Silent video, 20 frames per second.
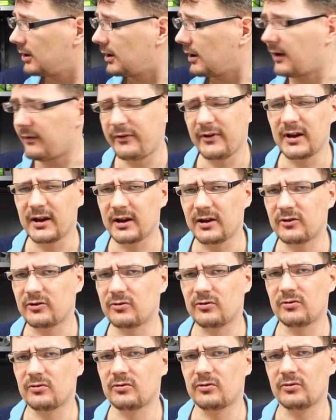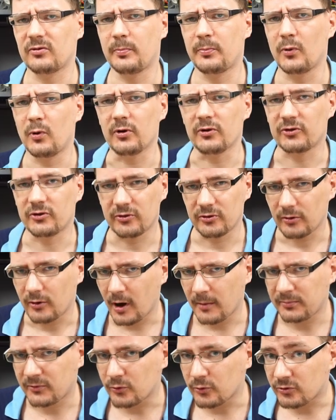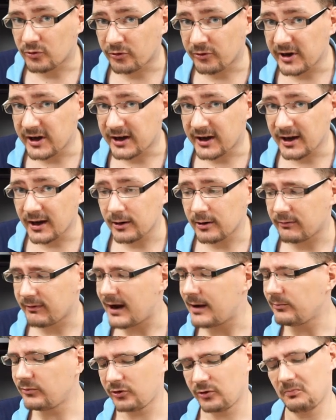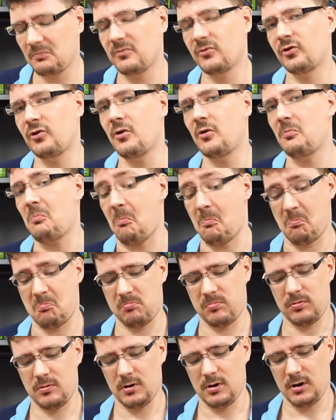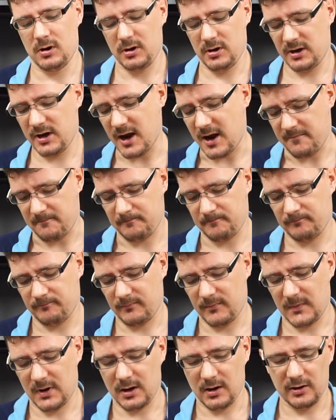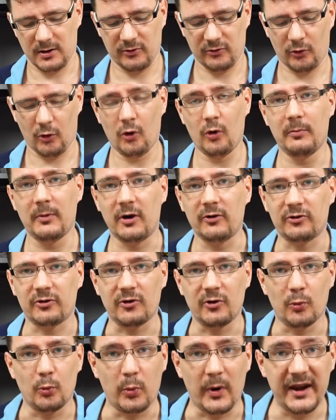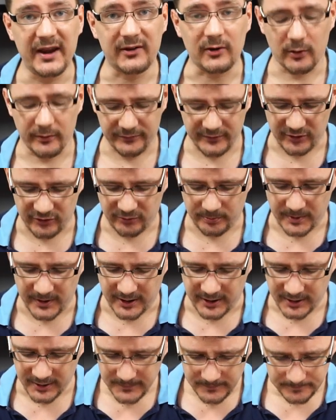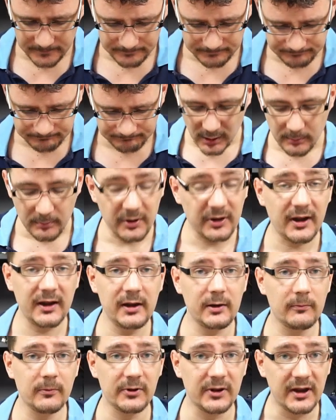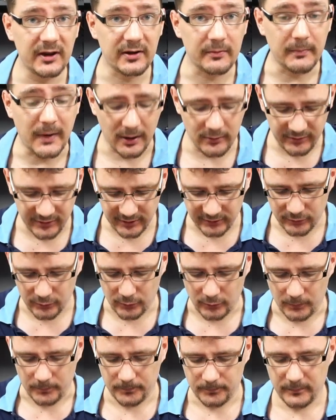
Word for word: I think it supports up to three kilograms, so yeah, it's almost the weight of this speaker. But then you will need the mounting tool.